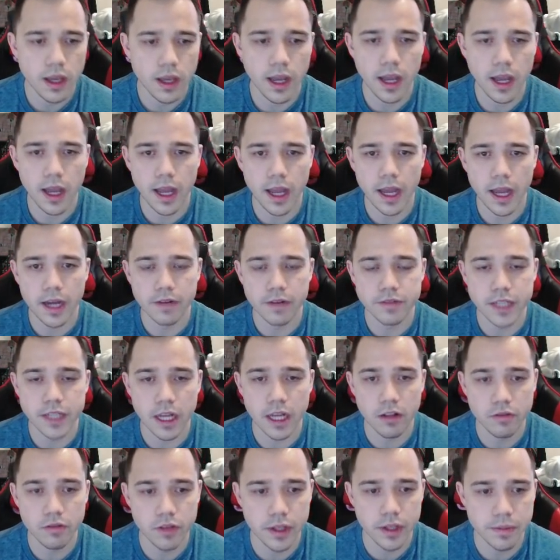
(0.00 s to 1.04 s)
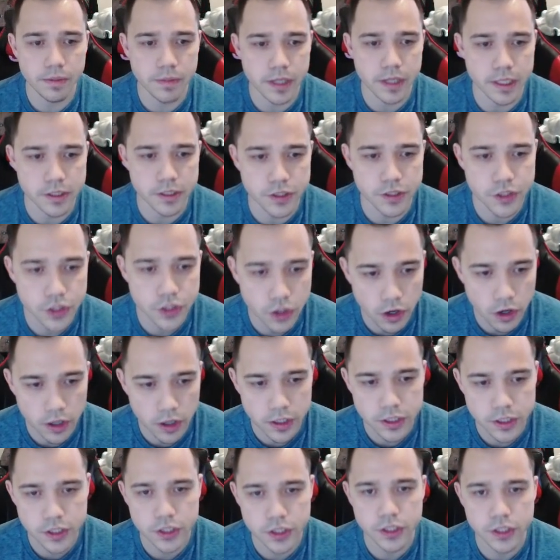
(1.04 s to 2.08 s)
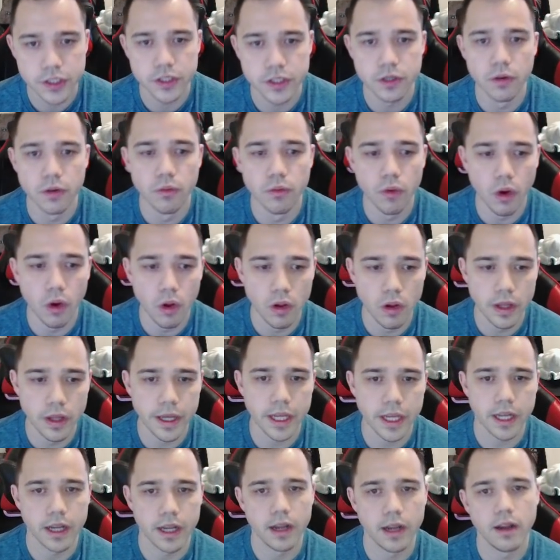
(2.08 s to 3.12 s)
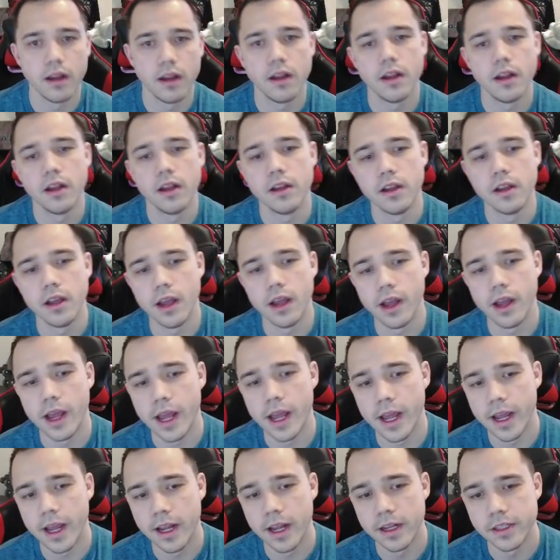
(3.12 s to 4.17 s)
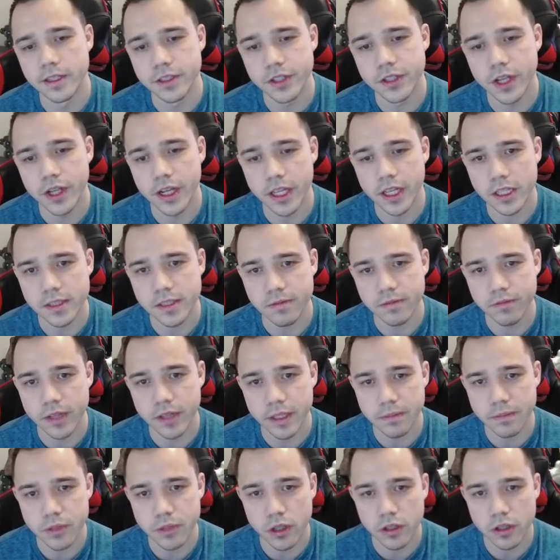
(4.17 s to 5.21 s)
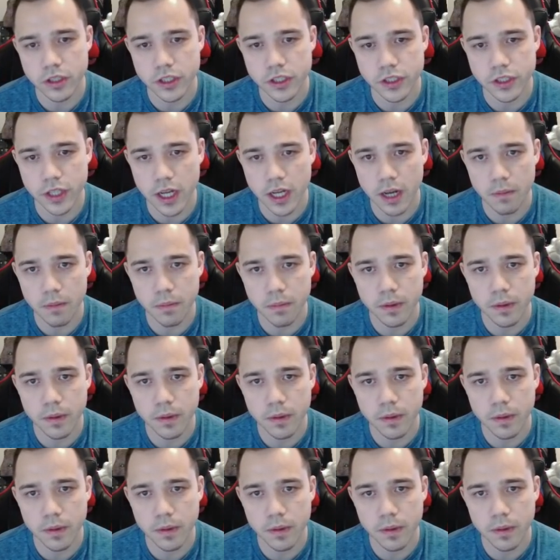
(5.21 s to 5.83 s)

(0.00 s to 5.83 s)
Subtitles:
And if Talonflame can start rolling and get some flame charges up,